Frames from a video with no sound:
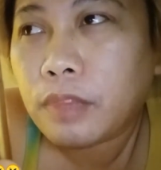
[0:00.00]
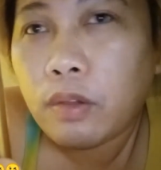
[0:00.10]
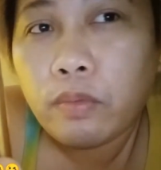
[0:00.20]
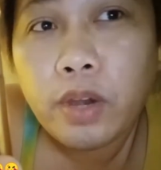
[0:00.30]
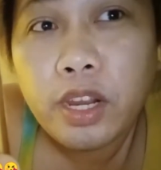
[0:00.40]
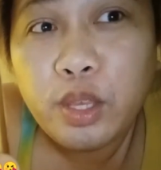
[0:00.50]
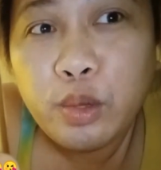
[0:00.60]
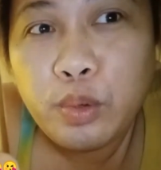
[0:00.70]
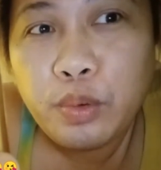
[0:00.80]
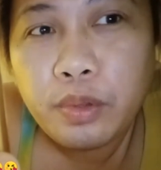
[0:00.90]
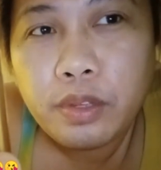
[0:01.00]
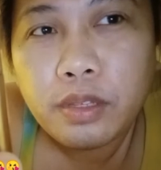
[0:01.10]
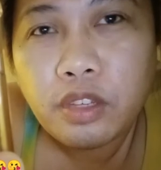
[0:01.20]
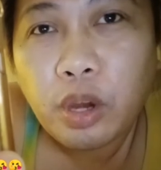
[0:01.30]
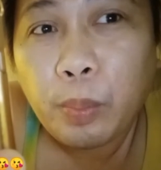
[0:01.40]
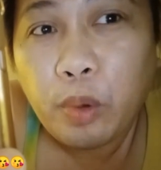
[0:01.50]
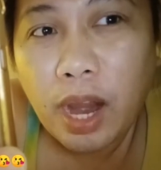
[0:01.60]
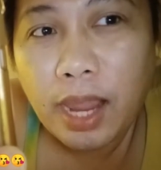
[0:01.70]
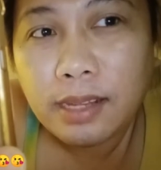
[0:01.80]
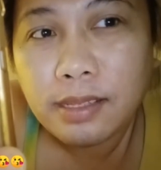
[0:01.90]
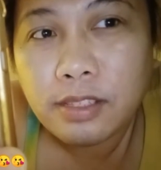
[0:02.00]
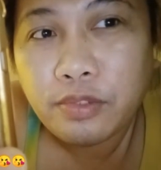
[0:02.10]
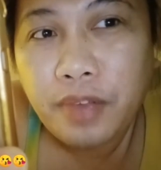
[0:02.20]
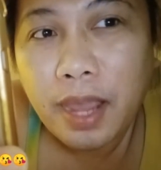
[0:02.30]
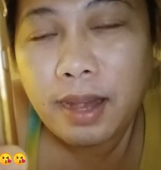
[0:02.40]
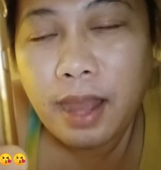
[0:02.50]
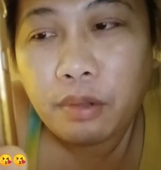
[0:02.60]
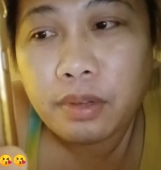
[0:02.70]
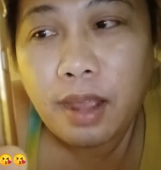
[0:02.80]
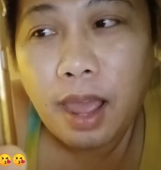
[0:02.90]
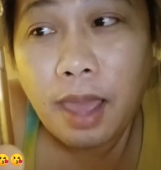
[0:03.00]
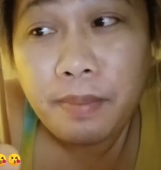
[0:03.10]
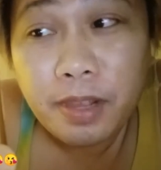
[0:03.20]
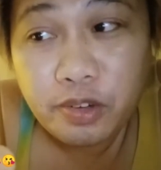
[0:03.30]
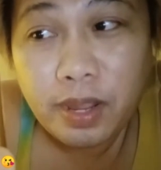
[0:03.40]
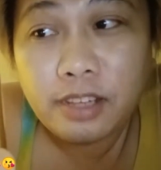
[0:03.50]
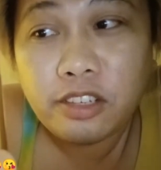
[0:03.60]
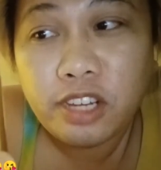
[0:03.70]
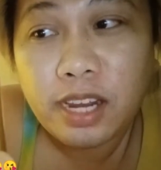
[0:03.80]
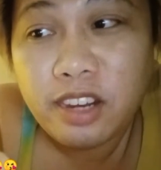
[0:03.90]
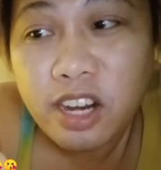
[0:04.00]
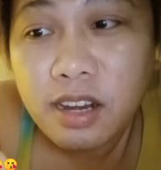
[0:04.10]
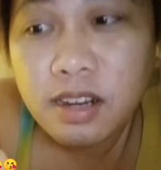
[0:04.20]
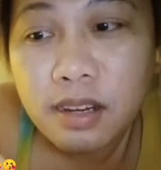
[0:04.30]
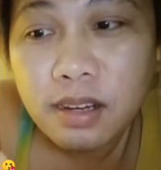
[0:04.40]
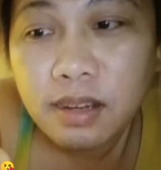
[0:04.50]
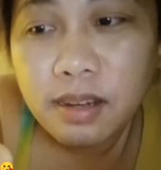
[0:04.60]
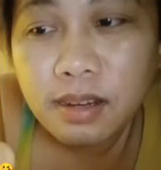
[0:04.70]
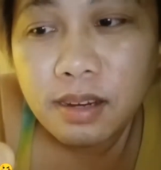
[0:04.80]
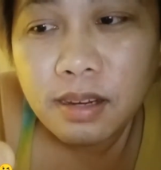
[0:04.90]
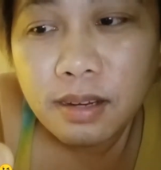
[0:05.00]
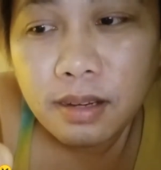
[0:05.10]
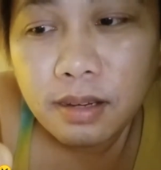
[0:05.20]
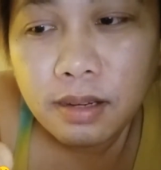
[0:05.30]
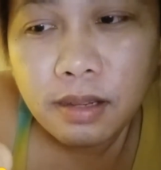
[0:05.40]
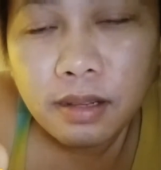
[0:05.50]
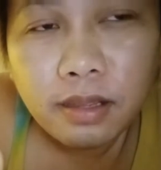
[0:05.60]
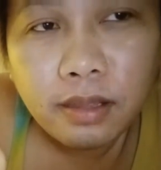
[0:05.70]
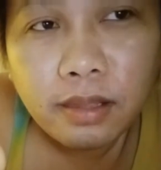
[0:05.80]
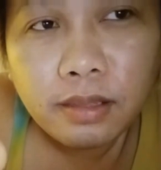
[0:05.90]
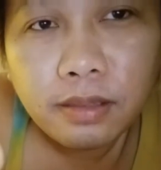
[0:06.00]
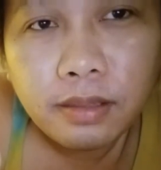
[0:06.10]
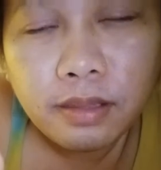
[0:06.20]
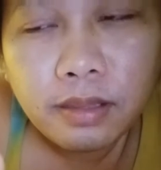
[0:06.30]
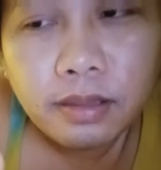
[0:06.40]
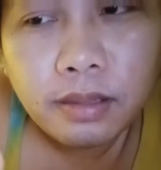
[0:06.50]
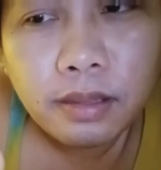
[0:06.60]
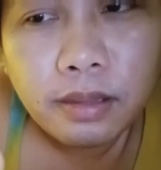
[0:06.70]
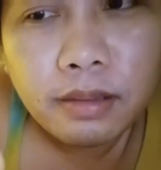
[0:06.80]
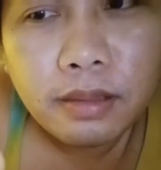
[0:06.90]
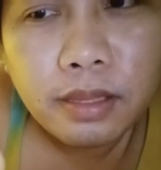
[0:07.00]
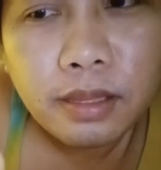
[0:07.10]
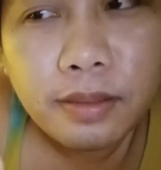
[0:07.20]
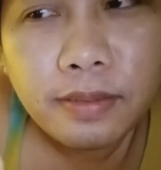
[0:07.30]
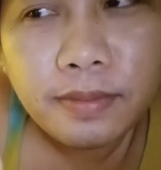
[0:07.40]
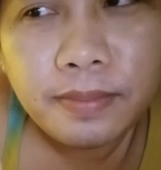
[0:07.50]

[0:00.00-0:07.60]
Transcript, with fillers: Were you surprised to find out I'm a transgender? Oh,